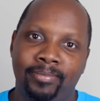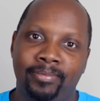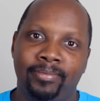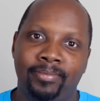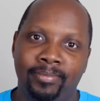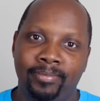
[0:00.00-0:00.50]

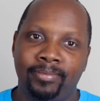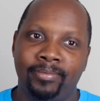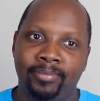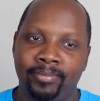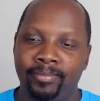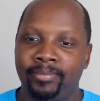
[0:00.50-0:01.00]

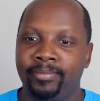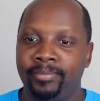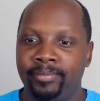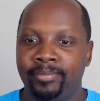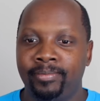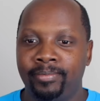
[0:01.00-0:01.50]

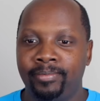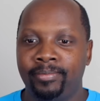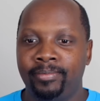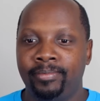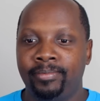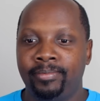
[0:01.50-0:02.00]

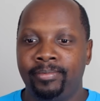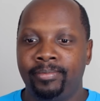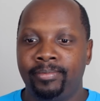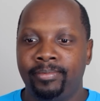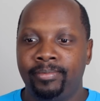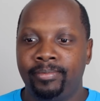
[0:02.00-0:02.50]

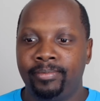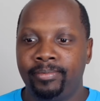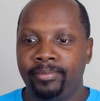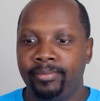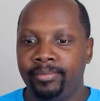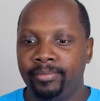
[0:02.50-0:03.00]

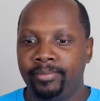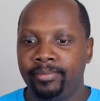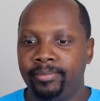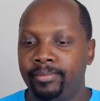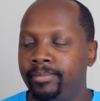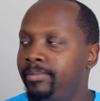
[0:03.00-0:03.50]

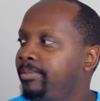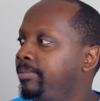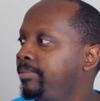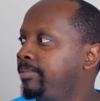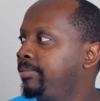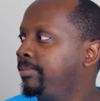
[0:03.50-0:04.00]

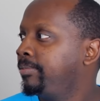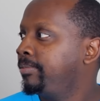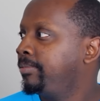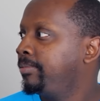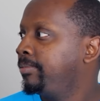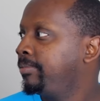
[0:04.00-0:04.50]

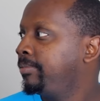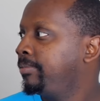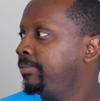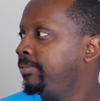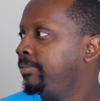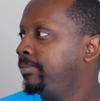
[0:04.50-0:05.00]

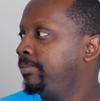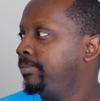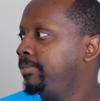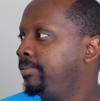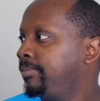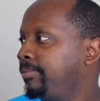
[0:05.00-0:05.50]

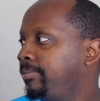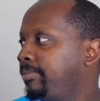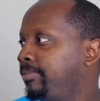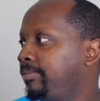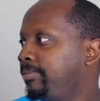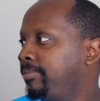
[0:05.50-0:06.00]

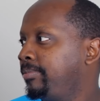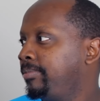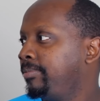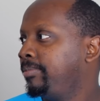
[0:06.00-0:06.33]
This person isn't speaking.